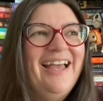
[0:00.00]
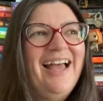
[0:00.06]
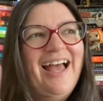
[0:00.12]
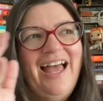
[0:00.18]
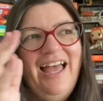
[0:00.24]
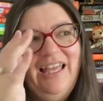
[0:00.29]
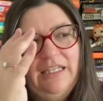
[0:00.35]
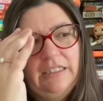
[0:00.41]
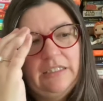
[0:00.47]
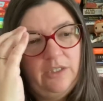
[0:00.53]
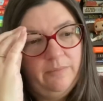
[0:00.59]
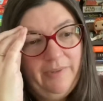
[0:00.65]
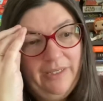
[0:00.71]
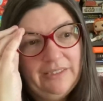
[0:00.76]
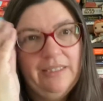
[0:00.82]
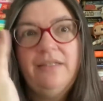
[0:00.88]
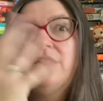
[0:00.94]
And so
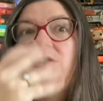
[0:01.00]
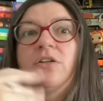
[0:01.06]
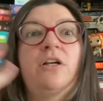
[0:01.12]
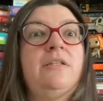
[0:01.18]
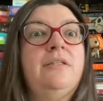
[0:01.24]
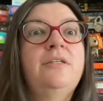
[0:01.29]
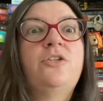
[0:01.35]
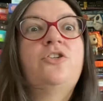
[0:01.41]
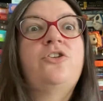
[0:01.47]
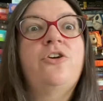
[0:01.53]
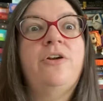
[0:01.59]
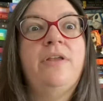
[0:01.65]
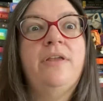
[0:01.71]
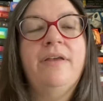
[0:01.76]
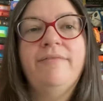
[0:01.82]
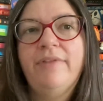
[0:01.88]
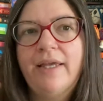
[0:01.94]
basically, this starts this journey
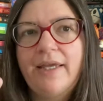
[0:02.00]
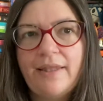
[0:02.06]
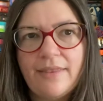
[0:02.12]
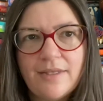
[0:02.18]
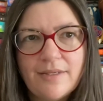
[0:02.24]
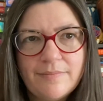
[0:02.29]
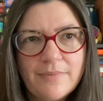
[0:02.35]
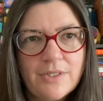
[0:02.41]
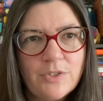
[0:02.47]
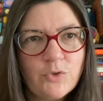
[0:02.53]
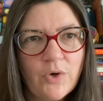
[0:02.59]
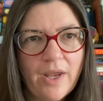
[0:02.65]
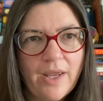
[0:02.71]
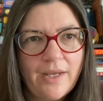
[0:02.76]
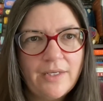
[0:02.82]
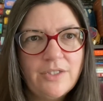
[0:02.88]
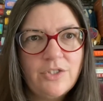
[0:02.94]
of like them
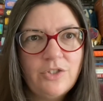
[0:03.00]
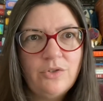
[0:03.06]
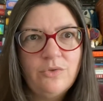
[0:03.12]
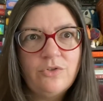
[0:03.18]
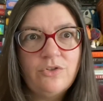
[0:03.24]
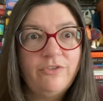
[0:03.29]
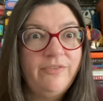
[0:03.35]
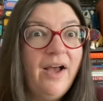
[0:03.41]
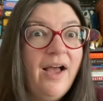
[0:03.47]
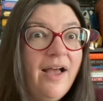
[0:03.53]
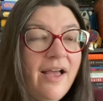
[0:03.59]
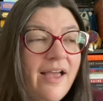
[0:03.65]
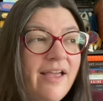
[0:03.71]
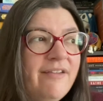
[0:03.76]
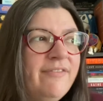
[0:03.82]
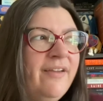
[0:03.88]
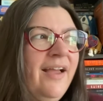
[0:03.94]
trying to
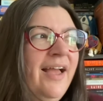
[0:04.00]
survive.